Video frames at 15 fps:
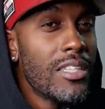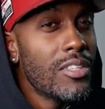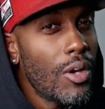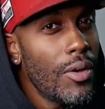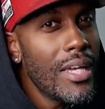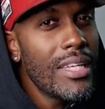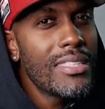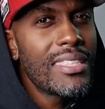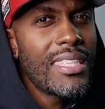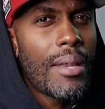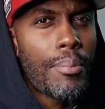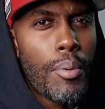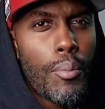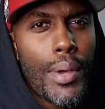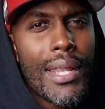Go ahead and set
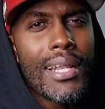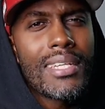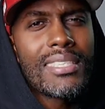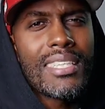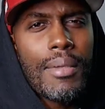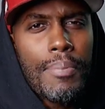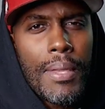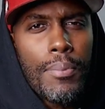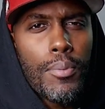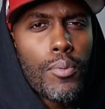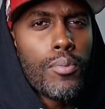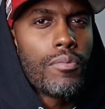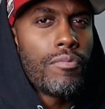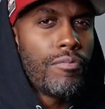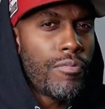up a wait list, get people,